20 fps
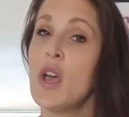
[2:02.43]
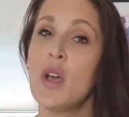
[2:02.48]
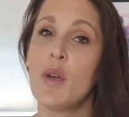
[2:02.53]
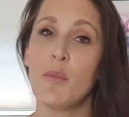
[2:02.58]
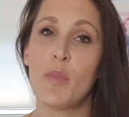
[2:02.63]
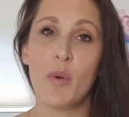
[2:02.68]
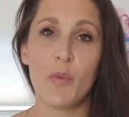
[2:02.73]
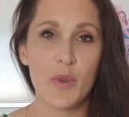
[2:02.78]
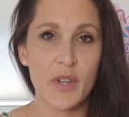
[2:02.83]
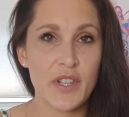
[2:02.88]

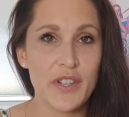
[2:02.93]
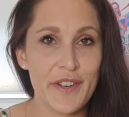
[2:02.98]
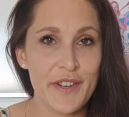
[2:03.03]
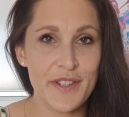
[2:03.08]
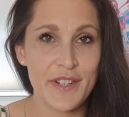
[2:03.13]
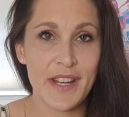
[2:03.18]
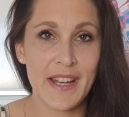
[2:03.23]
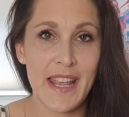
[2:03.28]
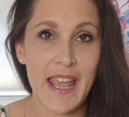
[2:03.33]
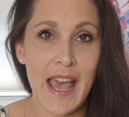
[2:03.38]
But what
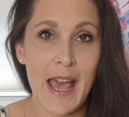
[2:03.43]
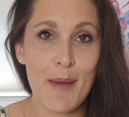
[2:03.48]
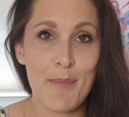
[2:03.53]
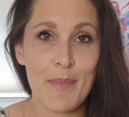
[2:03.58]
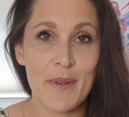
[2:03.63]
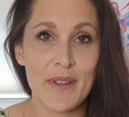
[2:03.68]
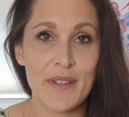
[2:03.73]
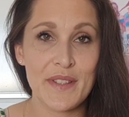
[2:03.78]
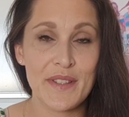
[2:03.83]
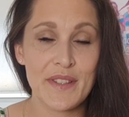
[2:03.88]
usually
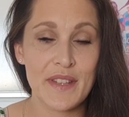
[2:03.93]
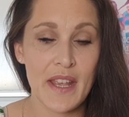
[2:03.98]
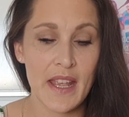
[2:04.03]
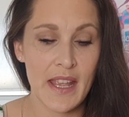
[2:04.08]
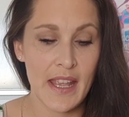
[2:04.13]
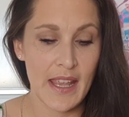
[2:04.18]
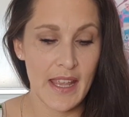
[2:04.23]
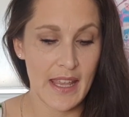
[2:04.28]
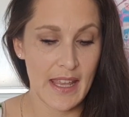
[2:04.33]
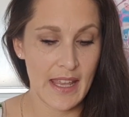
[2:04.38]
happens
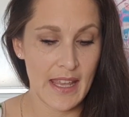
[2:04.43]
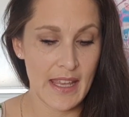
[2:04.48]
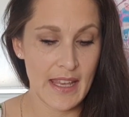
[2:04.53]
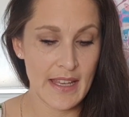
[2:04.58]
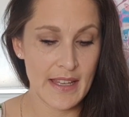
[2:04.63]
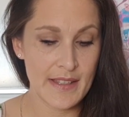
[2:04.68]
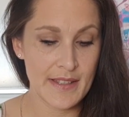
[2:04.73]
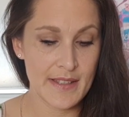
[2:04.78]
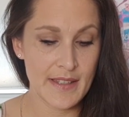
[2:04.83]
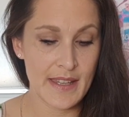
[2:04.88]

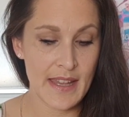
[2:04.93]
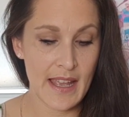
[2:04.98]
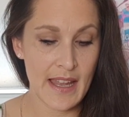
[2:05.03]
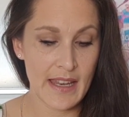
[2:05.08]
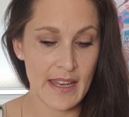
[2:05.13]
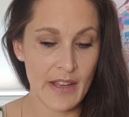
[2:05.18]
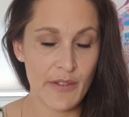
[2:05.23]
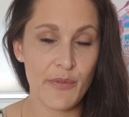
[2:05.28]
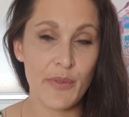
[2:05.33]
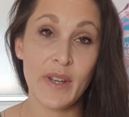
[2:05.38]
is
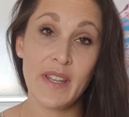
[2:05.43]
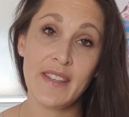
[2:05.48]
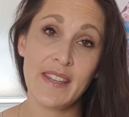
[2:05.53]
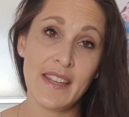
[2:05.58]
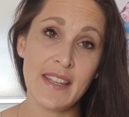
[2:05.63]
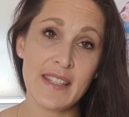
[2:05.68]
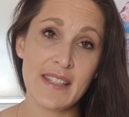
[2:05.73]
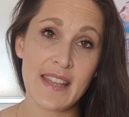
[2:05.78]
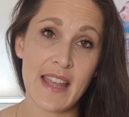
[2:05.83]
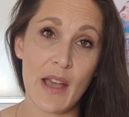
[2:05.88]
that if we
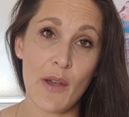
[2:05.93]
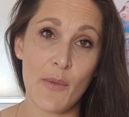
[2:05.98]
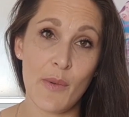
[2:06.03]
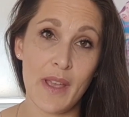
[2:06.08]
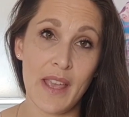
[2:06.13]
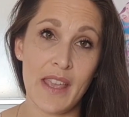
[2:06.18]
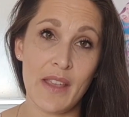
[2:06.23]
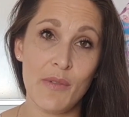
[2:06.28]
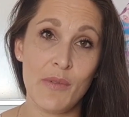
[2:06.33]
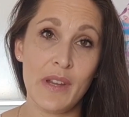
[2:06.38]
teach that
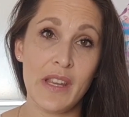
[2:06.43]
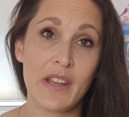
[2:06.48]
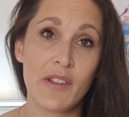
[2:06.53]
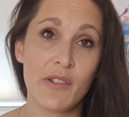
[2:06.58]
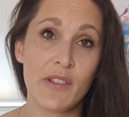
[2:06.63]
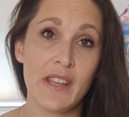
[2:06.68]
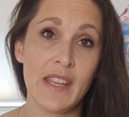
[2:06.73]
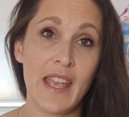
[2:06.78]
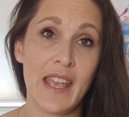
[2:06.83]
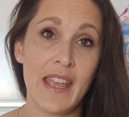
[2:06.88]
way, we
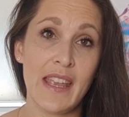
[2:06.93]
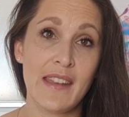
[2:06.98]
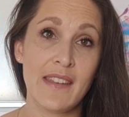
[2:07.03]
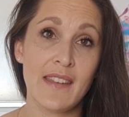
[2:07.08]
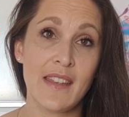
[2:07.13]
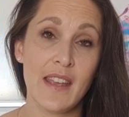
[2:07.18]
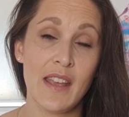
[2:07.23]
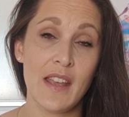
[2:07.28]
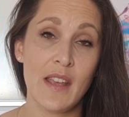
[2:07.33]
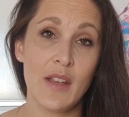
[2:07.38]

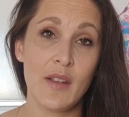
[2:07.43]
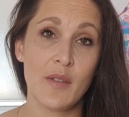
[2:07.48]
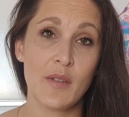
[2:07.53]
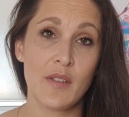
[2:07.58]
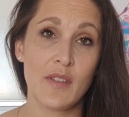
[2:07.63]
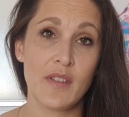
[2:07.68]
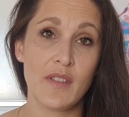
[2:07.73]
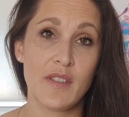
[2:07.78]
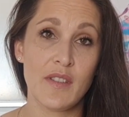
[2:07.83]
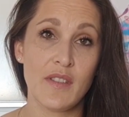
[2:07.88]
create
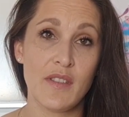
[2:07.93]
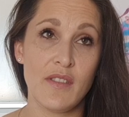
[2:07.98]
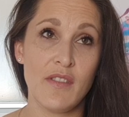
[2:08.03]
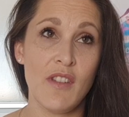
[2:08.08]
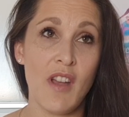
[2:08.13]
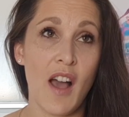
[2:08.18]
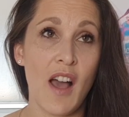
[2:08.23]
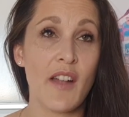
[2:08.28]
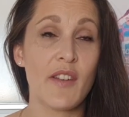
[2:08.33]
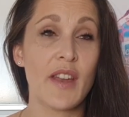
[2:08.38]

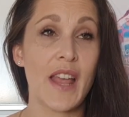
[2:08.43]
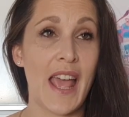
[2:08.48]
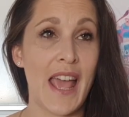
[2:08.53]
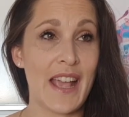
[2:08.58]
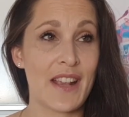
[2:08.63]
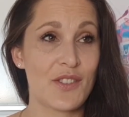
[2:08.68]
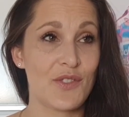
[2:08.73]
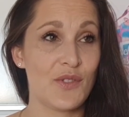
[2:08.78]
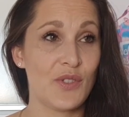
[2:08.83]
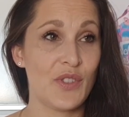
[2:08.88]
not
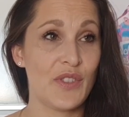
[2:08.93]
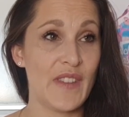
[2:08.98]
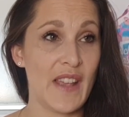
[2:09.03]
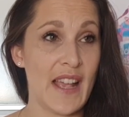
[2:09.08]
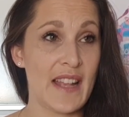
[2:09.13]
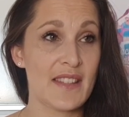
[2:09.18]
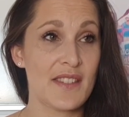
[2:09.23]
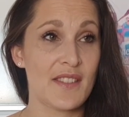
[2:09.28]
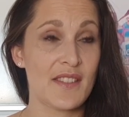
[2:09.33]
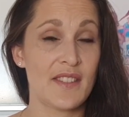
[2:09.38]
actual
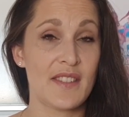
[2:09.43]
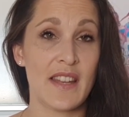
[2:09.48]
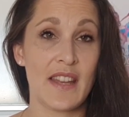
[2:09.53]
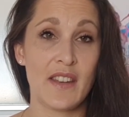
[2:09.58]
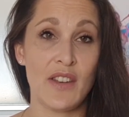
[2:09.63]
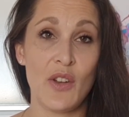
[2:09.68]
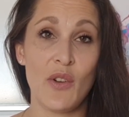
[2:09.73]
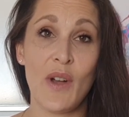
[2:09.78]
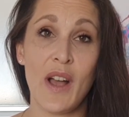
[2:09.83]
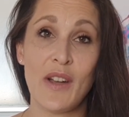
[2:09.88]
dancers that
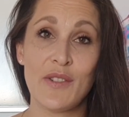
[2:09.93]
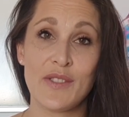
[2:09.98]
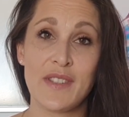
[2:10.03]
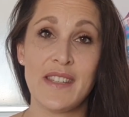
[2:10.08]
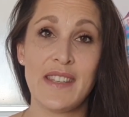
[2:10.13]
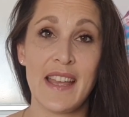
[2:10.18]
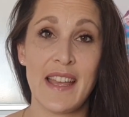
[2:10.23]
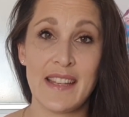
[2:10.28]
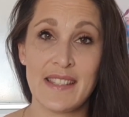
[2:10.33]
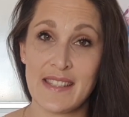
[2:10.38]
know how to
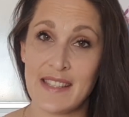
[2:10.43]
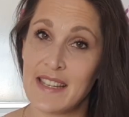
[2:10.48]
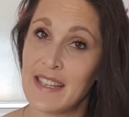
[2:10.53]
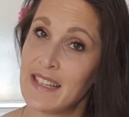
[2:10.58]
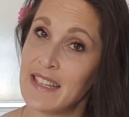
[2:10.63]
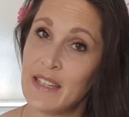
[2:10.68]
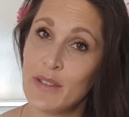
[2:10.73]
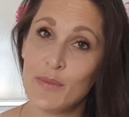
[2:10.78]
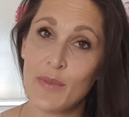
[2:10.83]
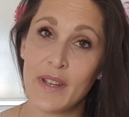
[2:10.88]
dance and
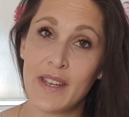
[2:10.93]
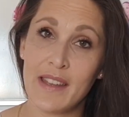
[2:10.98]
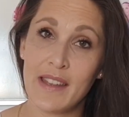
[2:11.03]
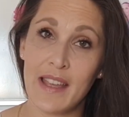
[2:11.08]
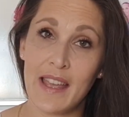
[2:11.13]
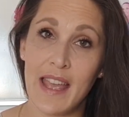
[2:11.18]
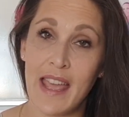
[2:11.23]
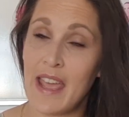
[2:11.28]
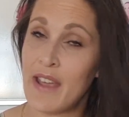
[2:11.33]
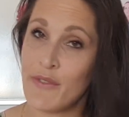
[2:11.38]
lead with
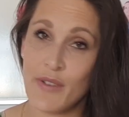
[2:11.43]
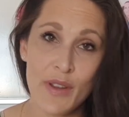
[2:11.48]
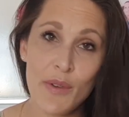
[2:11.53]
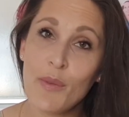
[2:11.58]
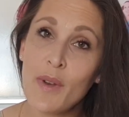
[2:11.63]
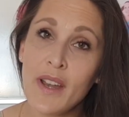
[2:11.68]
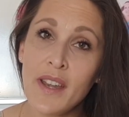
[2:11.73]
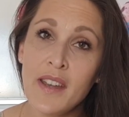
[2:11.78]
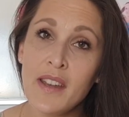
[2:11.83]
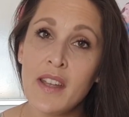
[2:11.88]

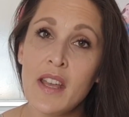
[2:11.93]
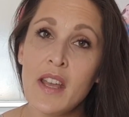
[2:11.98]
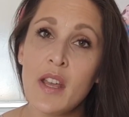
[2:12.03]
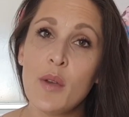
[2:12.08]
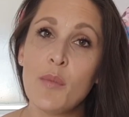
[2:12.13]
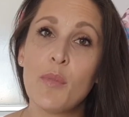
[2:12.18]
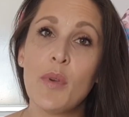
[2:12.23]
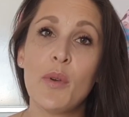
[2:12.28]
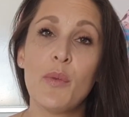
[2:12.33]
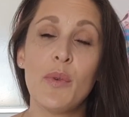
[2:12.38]
everyone,
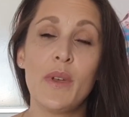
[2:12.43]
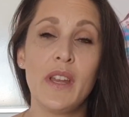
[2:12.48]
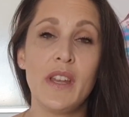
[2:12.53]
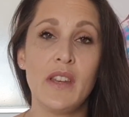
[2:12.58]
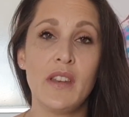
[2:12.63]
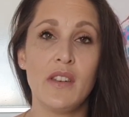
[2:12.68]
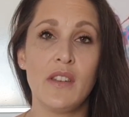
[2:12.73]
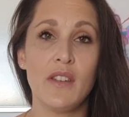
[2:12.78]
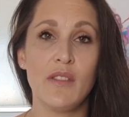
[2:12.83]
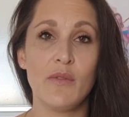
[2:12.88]
but
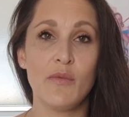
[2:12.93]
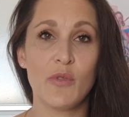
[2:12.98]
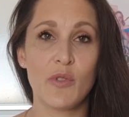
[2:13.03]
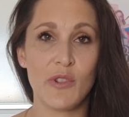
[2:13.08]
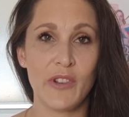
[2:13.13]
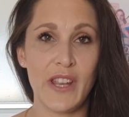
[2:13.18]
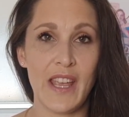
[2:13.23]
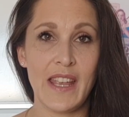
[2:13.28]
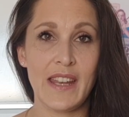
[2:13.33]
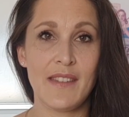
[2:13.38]
we
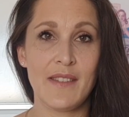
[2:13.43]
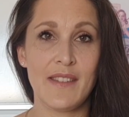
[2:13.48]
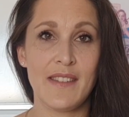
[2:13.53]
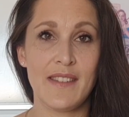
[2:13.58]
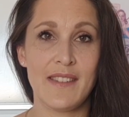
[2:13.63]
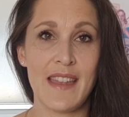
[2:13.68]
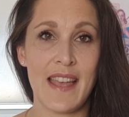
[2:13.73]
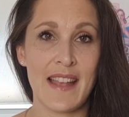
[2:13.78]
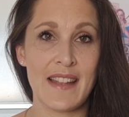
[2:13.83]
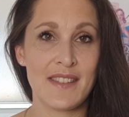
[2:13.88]
create
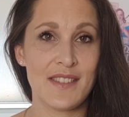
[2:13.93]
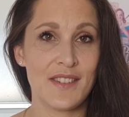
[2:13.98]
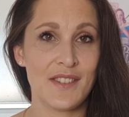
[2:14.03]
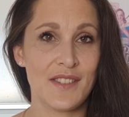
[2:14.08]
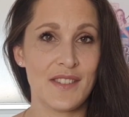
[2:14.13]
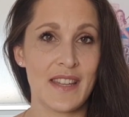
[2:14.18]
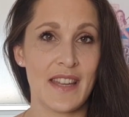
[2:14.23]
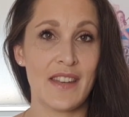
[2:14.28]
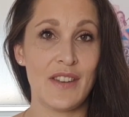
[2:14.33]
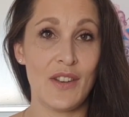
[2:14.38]

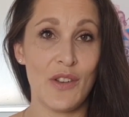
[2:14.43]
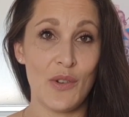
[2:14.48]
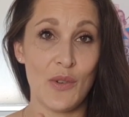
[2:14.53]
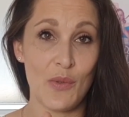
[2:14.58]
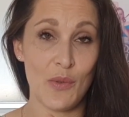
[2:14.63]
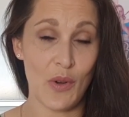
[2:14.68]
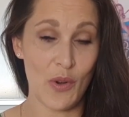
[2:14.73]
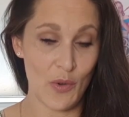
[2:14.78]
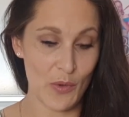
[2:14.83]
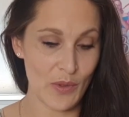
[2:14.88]
dancers that
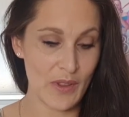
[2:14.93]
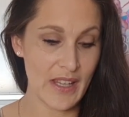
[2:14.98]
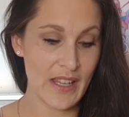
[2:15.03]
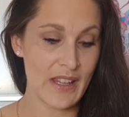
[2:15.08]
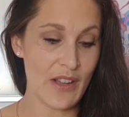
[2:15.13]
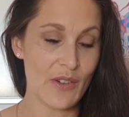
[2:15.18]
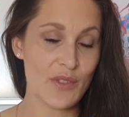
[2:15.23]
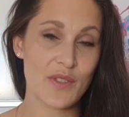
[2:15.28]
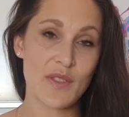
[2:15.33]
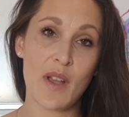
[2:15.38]
know only
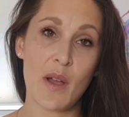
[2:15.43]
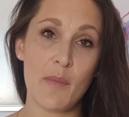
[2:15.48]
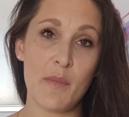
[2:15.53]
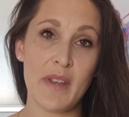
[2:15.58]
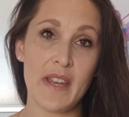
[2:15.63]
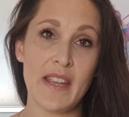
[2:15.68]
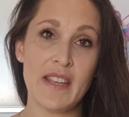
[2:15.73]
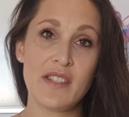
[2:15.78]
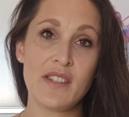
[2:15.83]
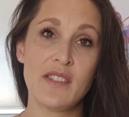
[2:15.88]
those
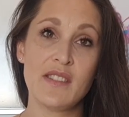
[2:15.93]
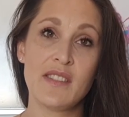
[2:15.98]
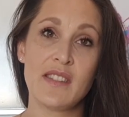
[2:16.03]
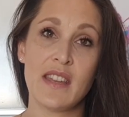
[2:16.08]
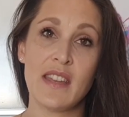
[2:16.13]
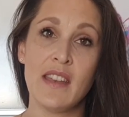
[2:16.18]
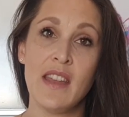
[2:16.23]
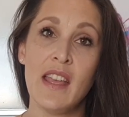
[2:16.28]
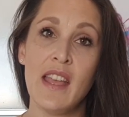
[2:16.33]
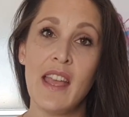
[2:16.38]
combinations
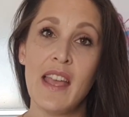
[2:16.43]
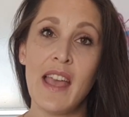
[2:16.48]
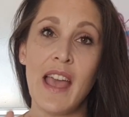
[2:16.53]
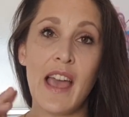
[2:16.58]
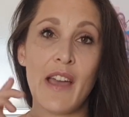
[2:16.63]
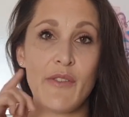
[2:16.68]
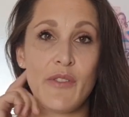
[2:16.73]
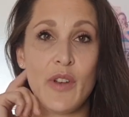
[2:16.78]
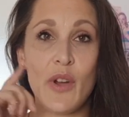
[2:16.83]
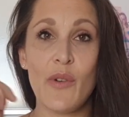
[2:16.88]
and
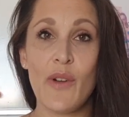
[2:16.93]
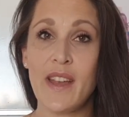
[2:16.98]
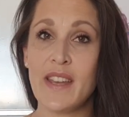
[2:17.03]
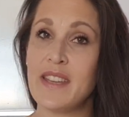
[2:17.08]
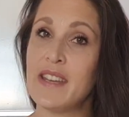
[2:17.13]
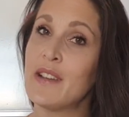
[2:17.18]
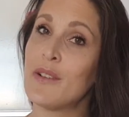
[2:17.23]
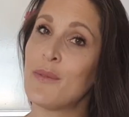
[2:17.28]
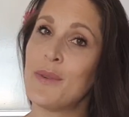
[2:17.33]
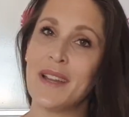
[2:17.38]
have no
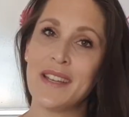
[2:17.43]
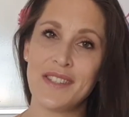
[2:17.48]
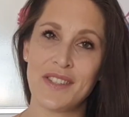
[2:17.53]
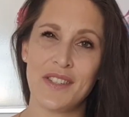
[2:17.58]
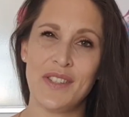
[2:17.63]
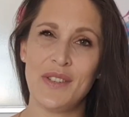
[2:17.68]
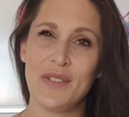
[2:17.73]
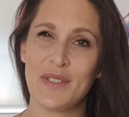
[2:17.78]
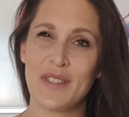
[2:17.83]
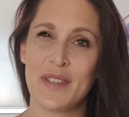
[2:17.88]
idea when to
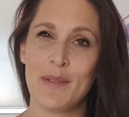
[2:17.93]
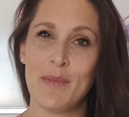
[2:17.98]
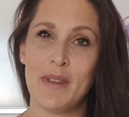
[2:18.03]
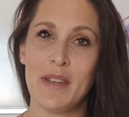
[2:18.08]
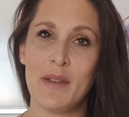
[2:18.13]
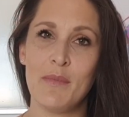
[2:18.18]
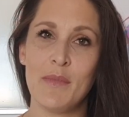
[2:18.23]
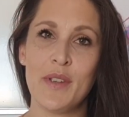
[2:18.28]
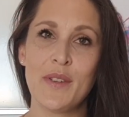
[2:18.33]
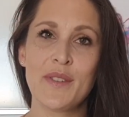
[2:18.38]
use them in
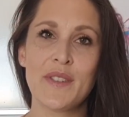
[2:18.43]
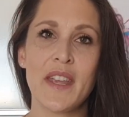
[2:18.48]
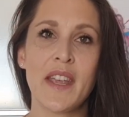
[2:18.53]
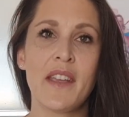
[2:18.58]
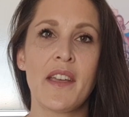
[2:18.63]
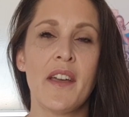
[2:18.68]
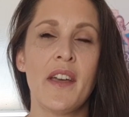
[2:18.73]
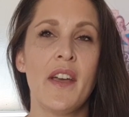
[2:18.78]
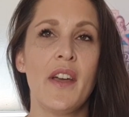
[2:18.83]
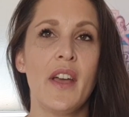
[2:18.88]
the music.